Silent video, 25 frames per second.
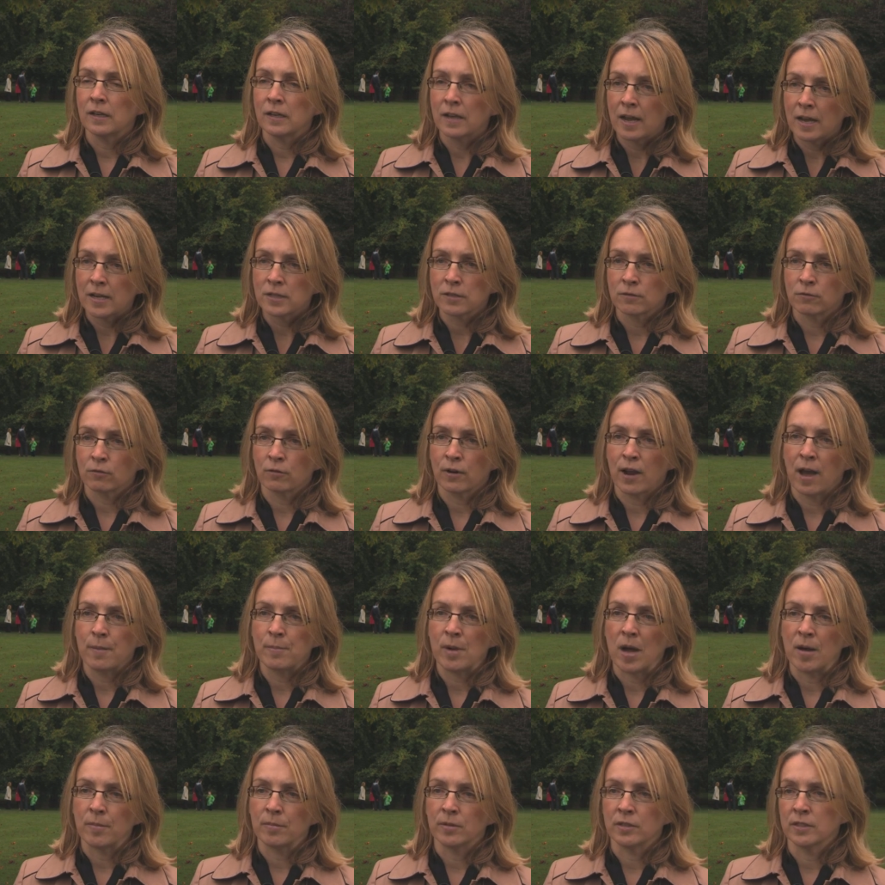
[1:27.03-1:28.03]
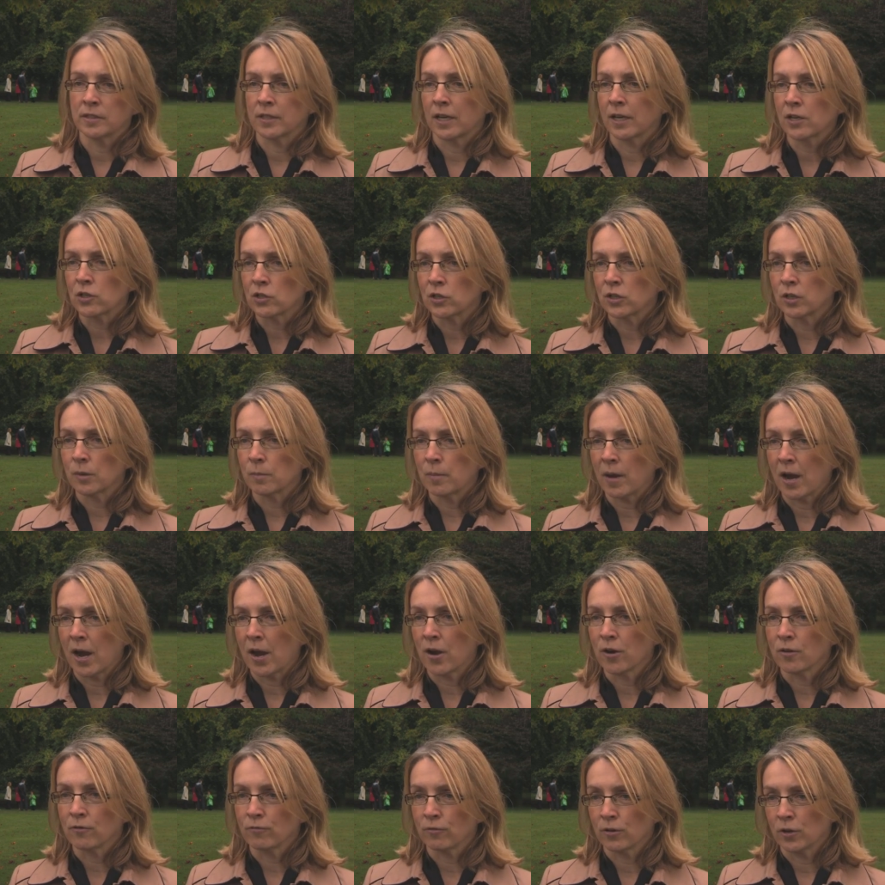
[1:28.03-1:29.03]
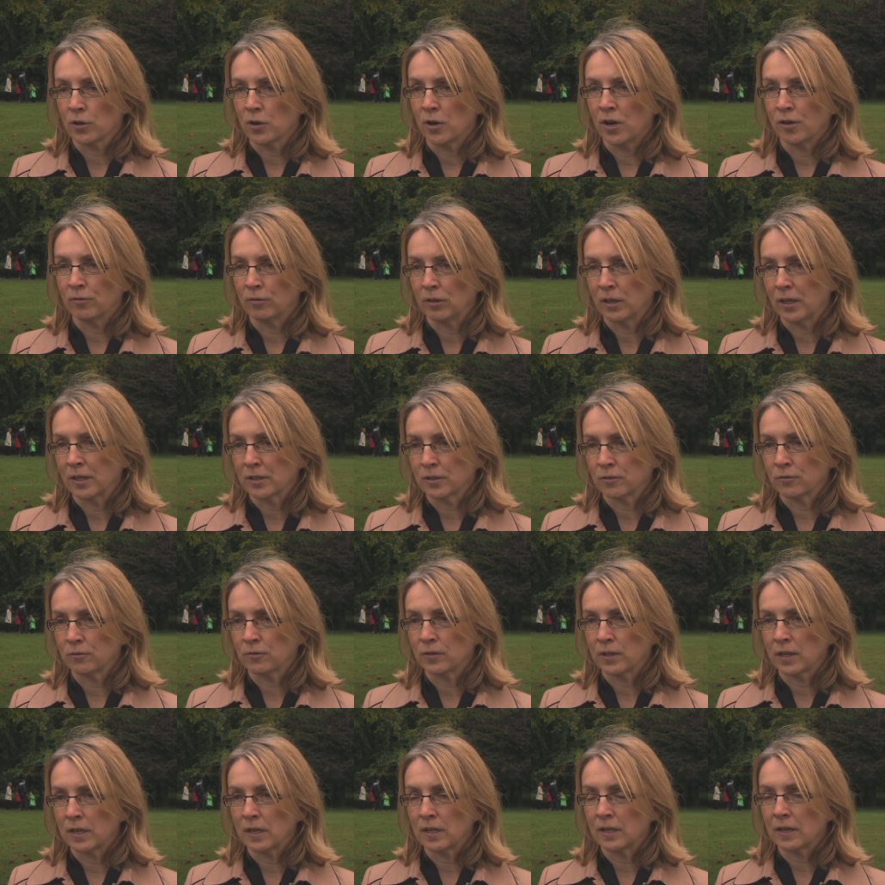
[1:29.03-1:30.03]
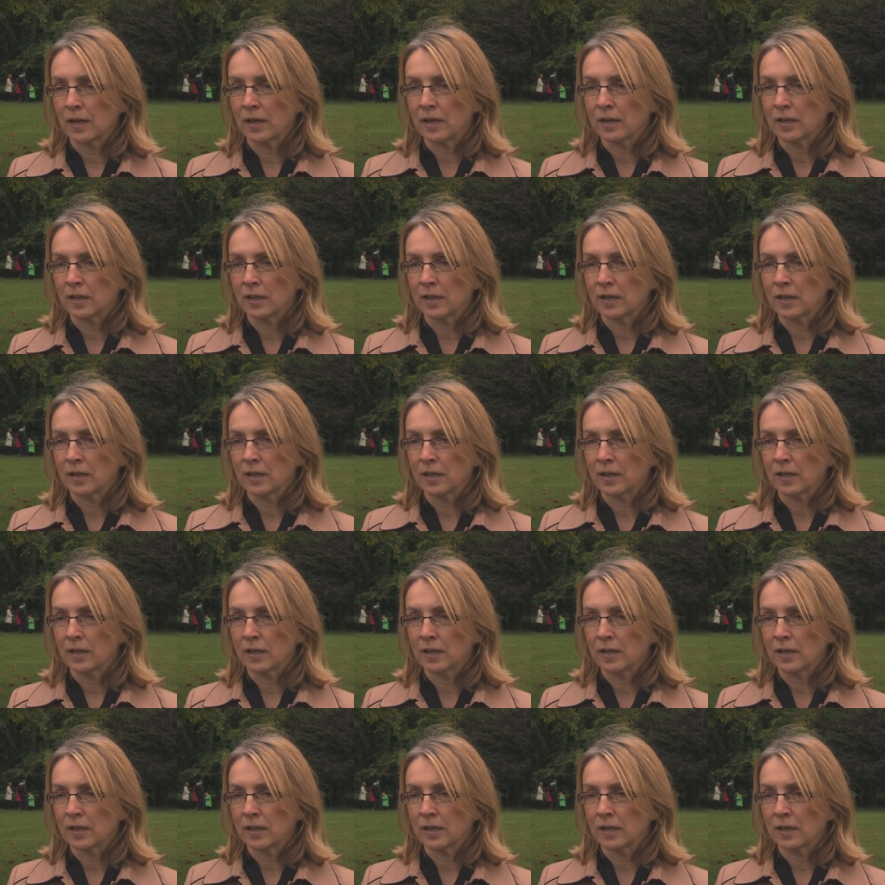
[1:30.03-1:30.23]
native crabapple is actually the parent for an awful lot of the